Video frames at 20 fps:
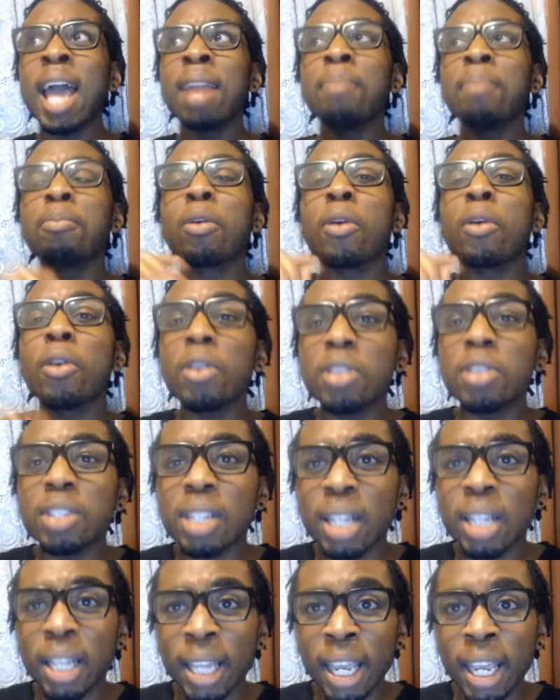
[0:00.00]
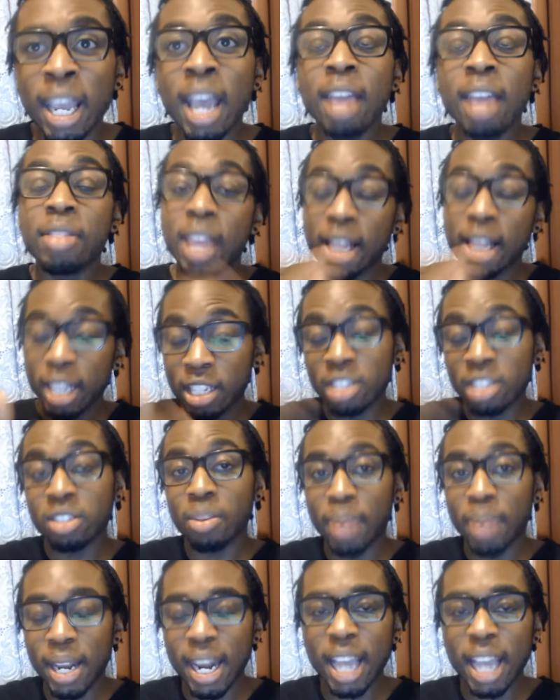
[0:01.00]
And personally, that leads
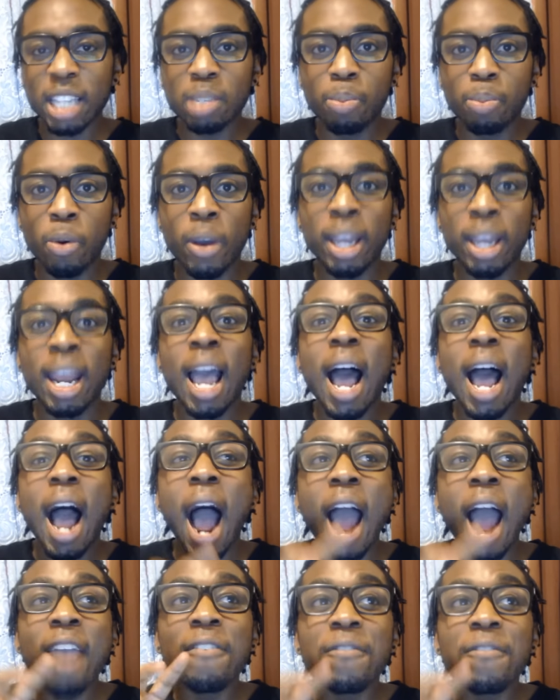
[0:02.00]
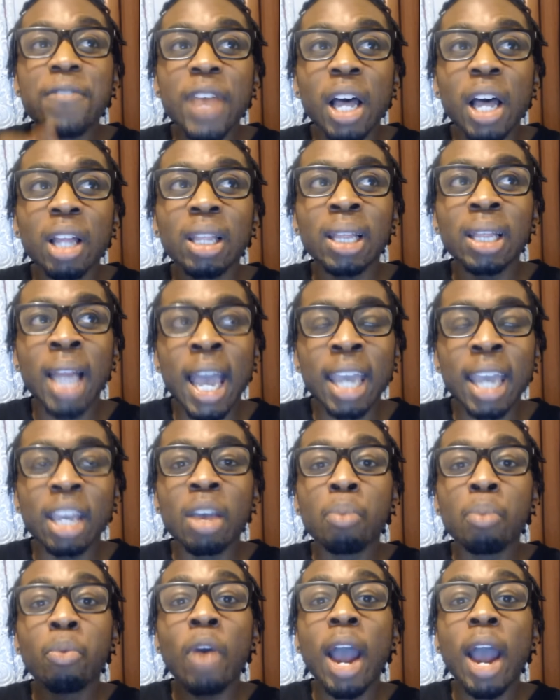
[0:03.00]
into my next point. I felt
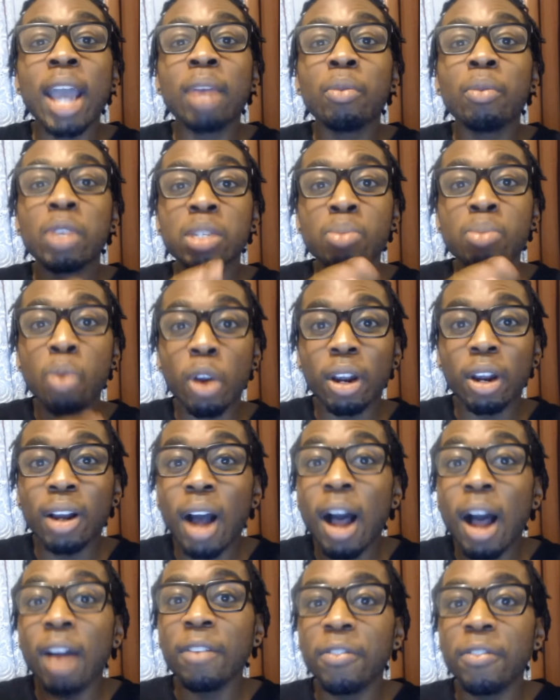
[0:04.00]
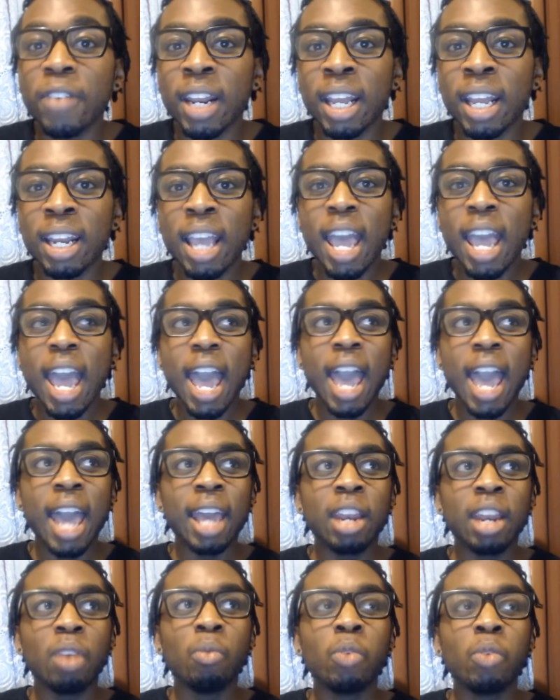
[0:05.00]
like Bryan was more confident
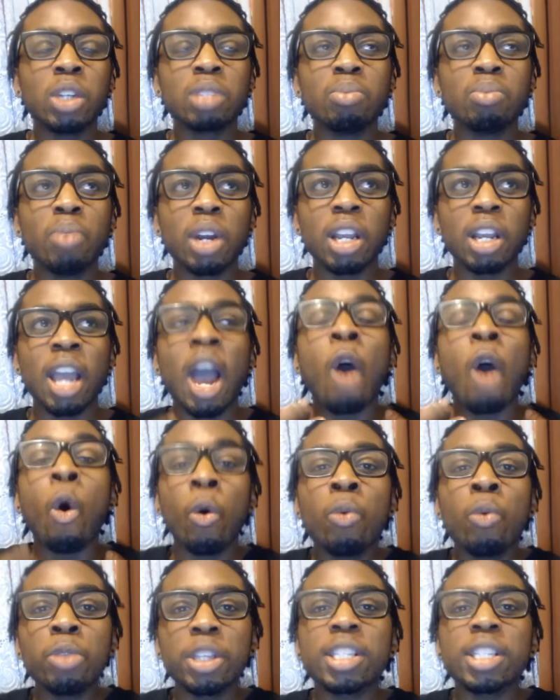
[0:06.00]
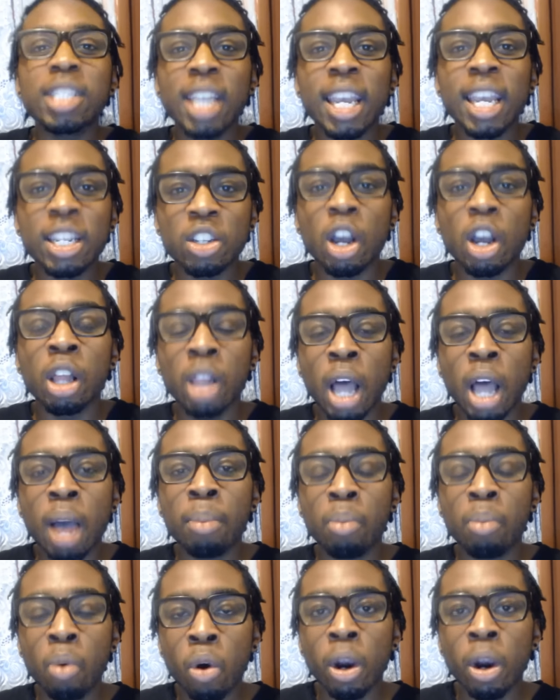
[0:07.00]
and was owned the stage a
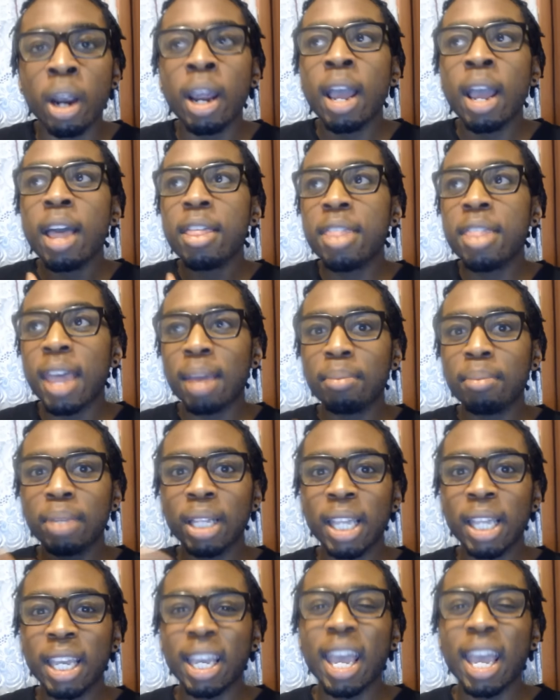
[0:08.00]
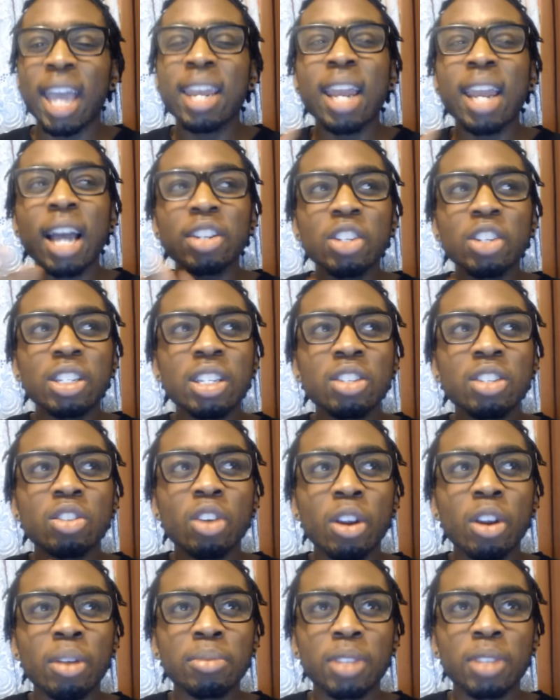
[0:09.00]
lot more than Malik. And not just in
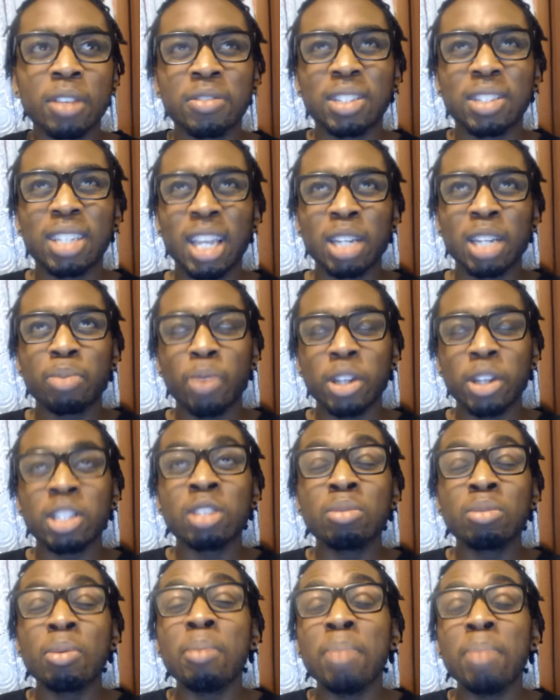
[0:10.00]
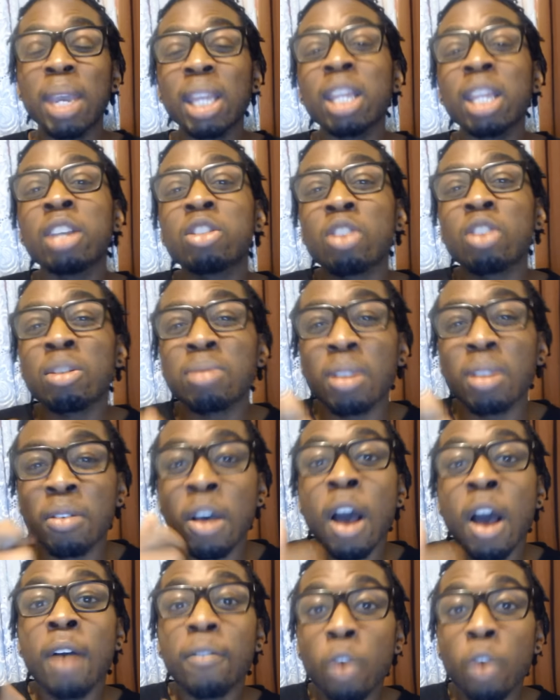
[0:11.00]
terms of stage presence, but mainly in terms
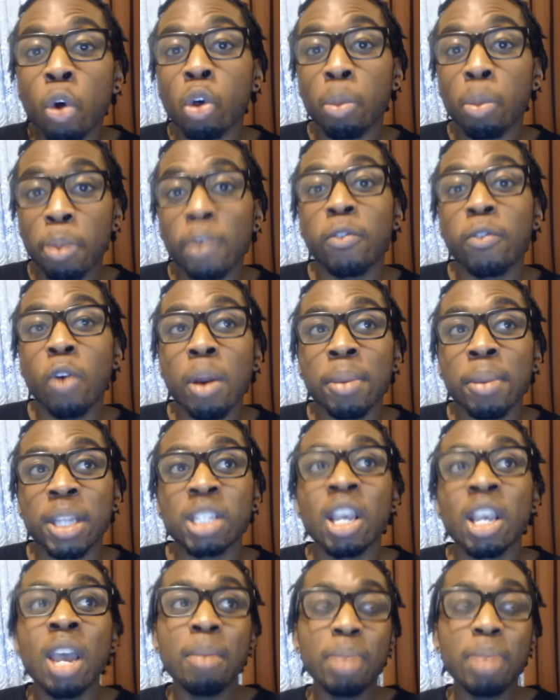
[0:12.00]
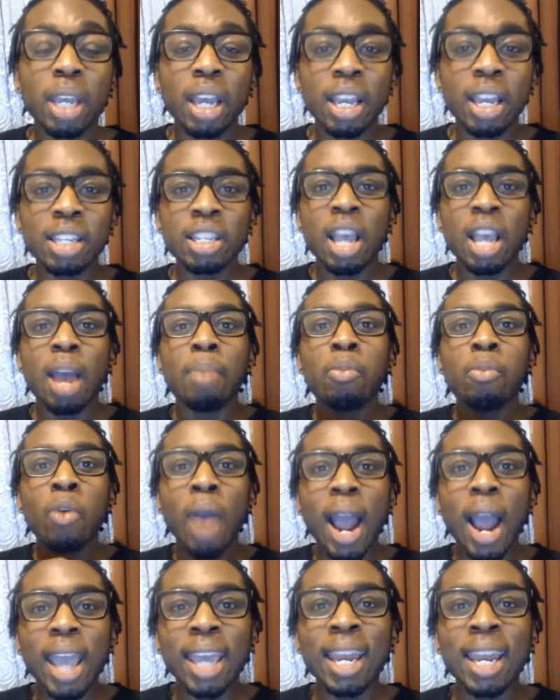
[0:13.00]
of vocal performance. Because
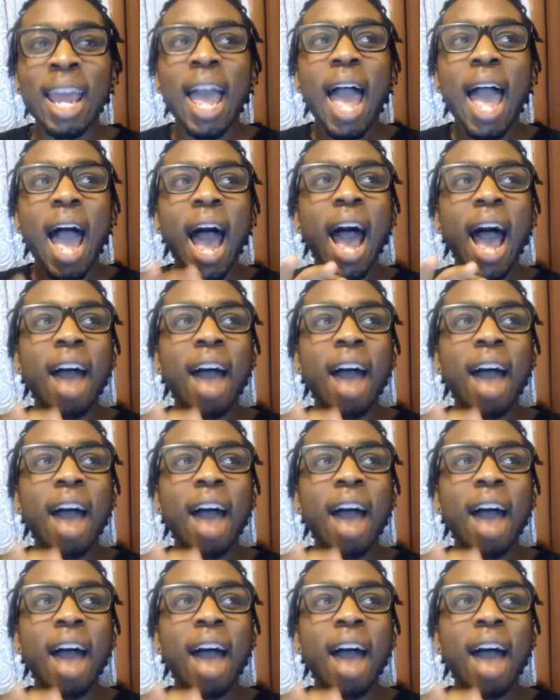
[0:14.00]
Bryan